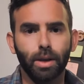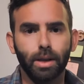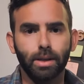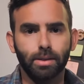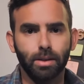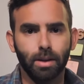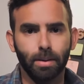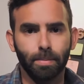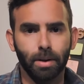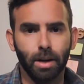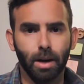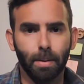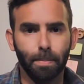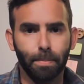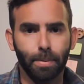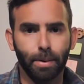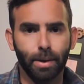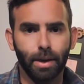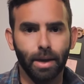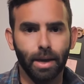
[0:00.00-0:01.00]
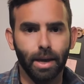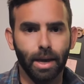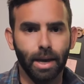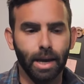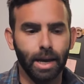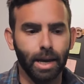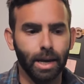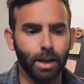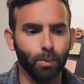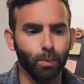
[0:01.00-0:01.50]
is coming up,
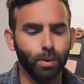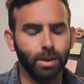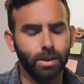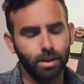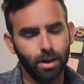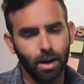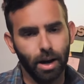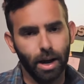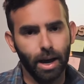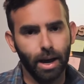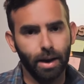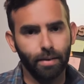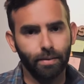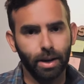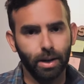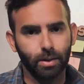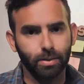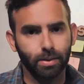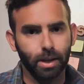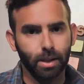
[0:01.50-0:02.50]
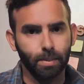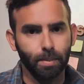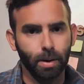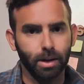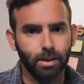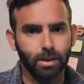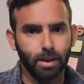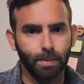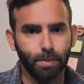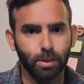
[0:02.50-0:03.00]
and we did not have an outside the
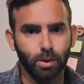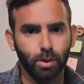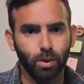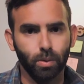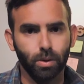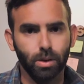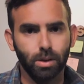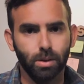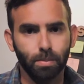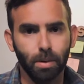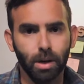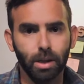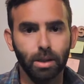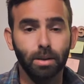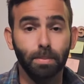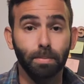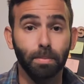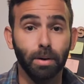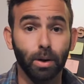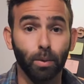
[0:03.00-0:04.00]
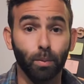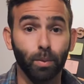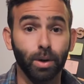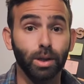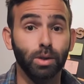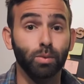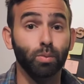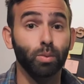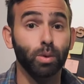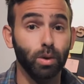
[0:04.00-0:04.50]
box episode this month, but we
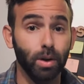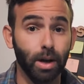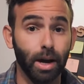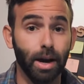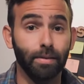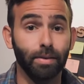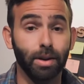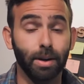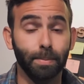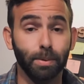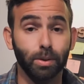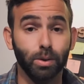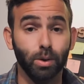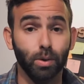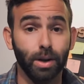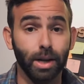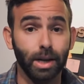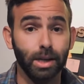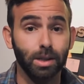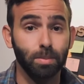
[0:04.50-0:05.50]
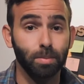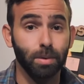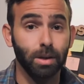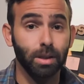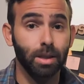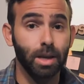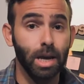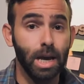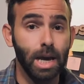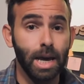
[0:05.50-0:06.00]
will have an episode next
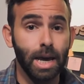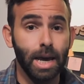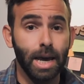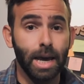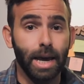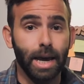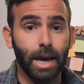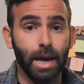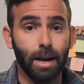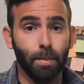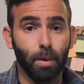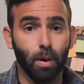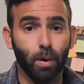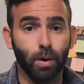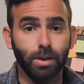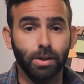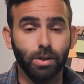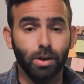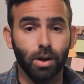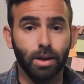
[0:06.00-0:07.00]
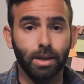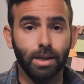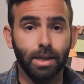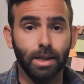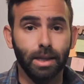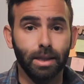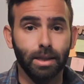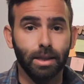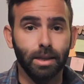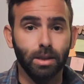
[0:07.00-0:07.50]
month and I'm already starting to
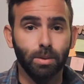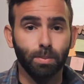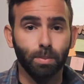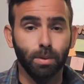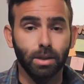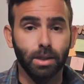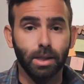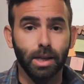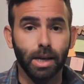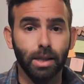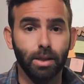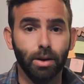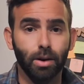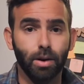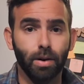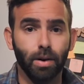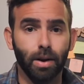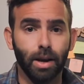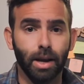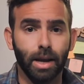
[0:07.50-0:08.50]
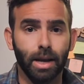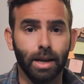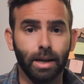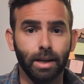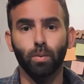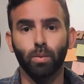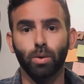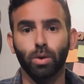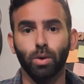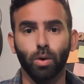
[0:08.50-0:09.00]
get things put together.
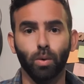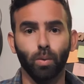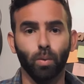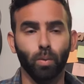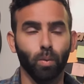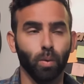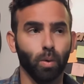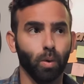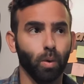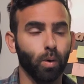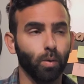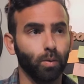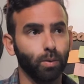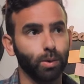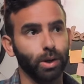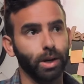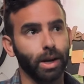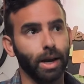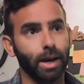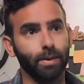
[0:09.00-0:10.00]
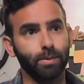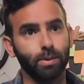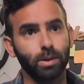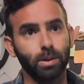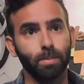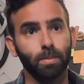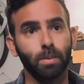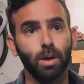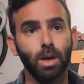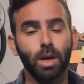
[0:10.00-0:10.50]
And you know, we're hopefully going to have
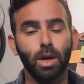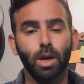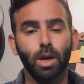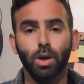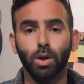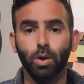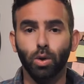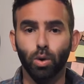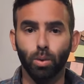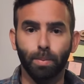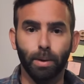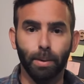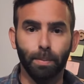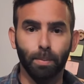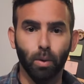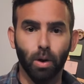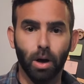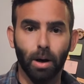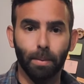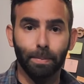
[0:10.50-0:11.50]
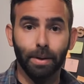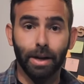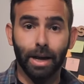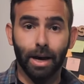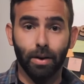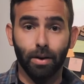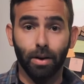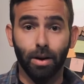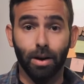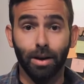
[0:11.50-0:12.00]
some new people helping
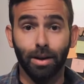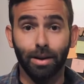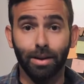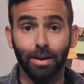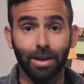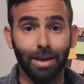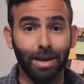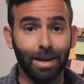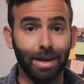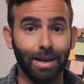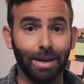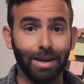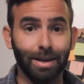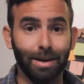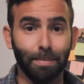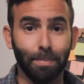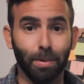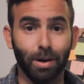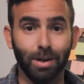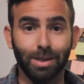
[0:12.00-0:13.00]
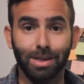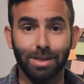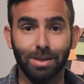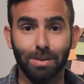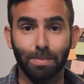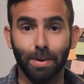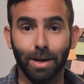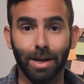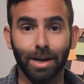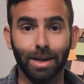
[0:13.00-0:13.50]
out on and uh,
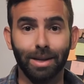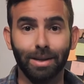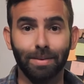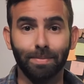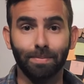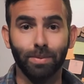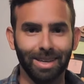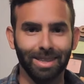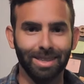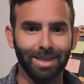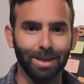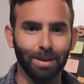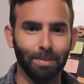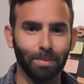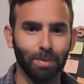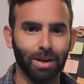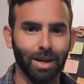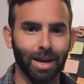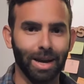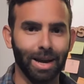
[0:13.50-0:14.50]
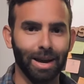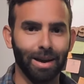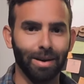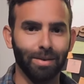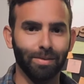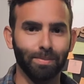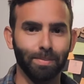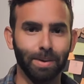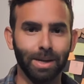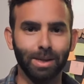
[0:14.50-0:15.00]
participating. I think I'm going to
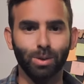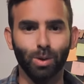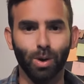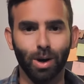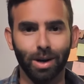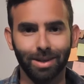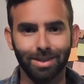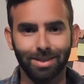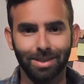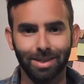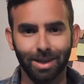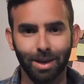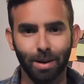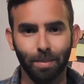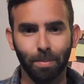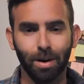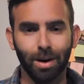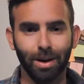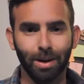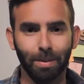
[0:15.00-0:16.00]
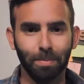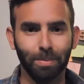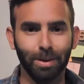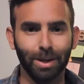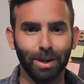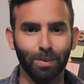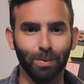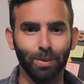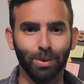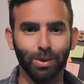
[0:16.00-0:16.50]
have Basil Augustine come on and
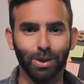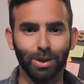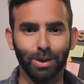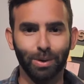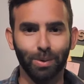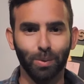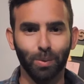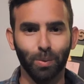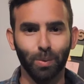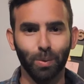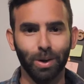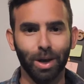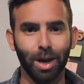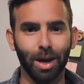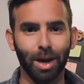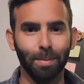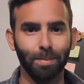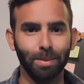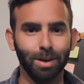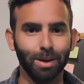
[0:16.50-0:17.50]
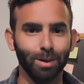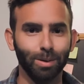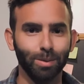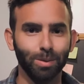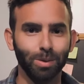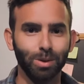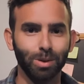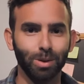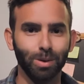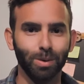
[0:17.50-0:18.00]
play a really cool cameo.
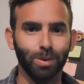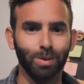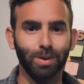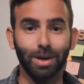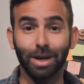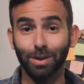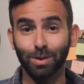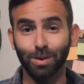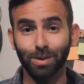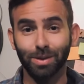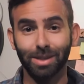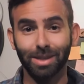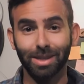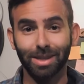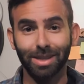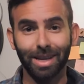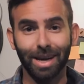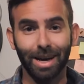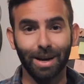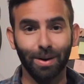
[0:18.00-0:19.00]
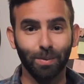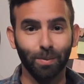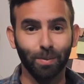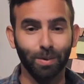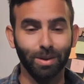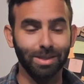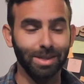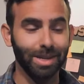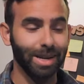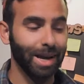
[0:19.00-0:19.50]
So you guys will see that
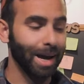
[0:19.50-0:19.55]
once it